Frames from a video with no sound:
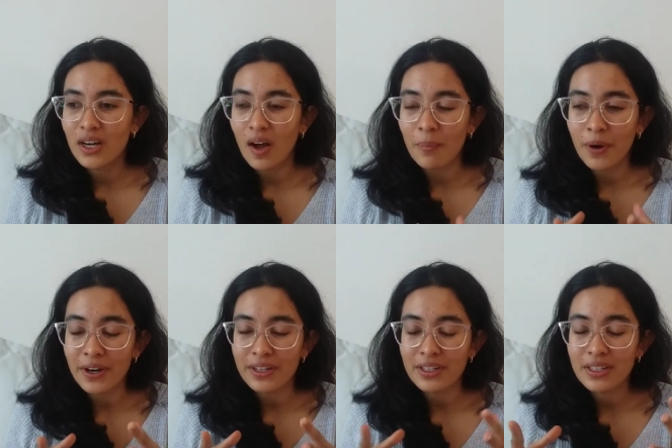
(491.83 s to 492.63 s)

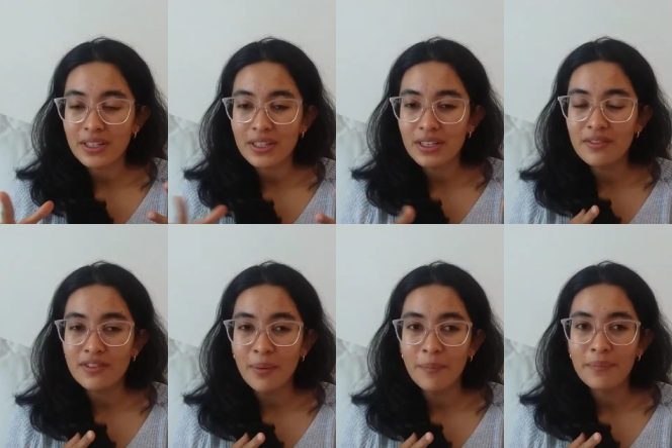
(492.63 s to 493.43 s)
apart
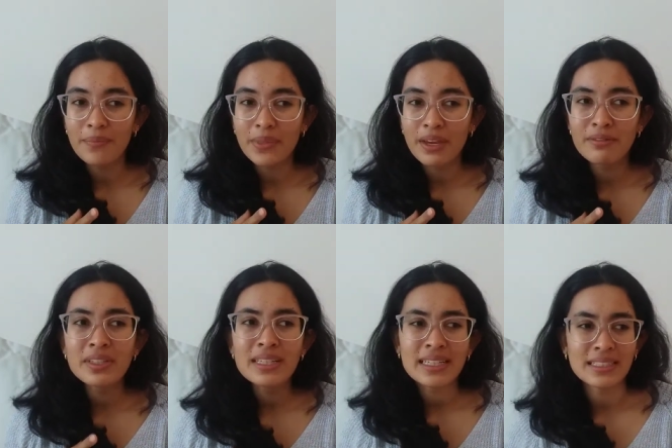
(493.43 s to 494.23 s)
from
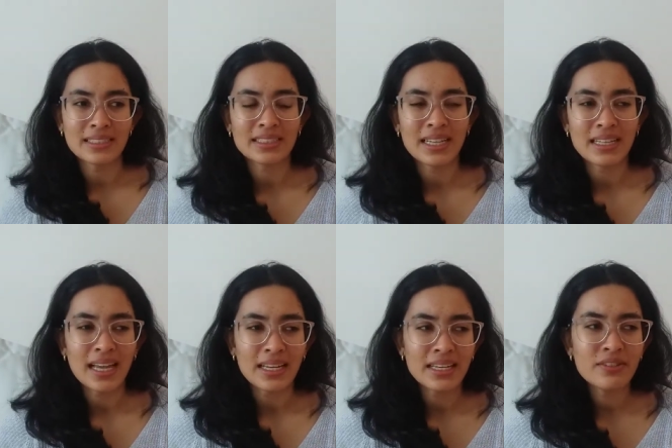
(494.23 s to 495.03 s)
everything else, and
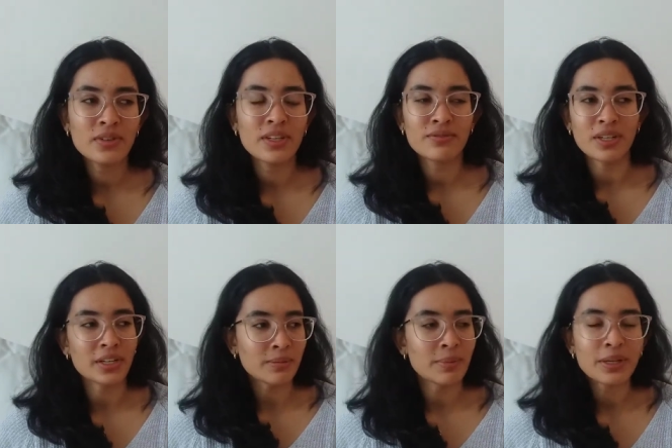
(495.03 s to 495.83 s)
that even if they
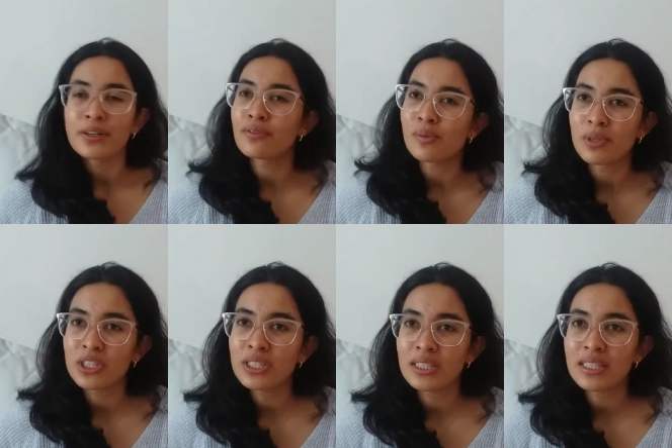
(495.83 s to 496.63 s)
are part of the
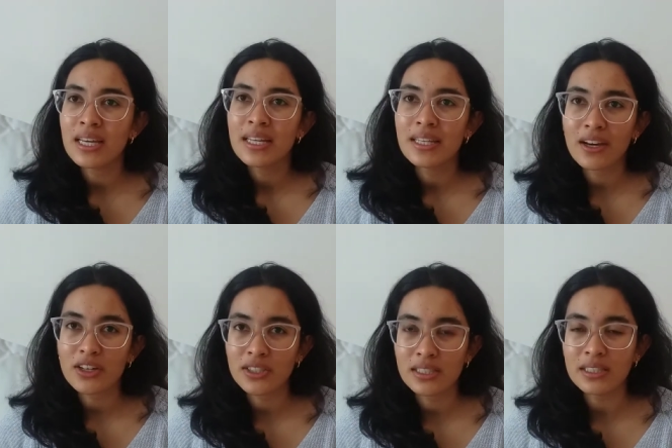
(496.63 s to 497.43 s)
machinist, they
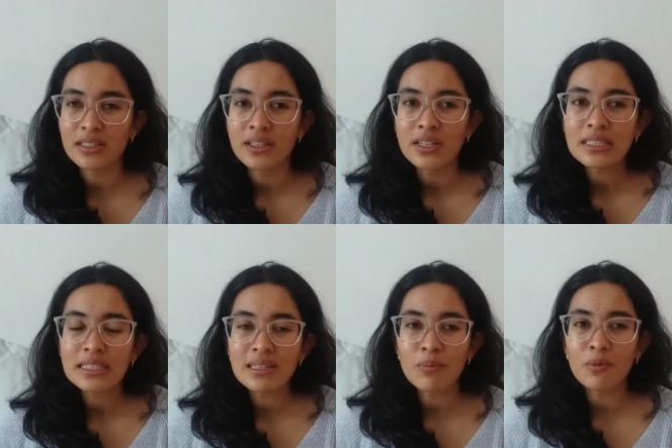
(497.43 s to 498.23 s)
are still
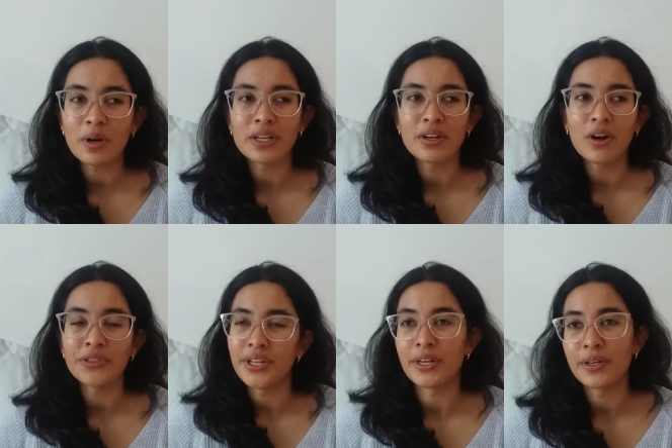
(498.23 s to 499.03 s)
someone
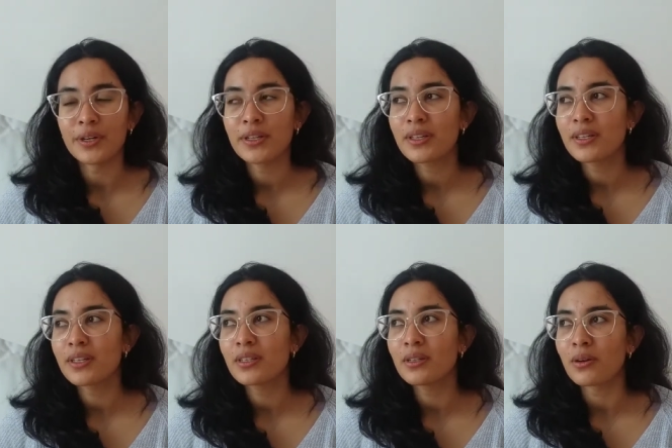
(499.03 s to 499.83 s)
on their,
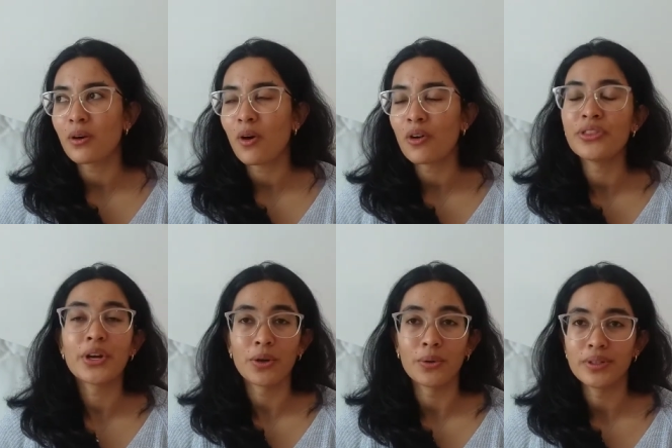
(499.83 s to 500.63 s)
you know, on
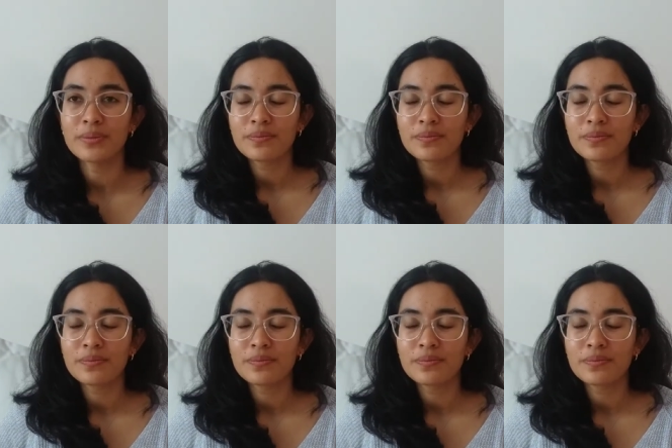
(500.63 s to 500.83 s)
their own.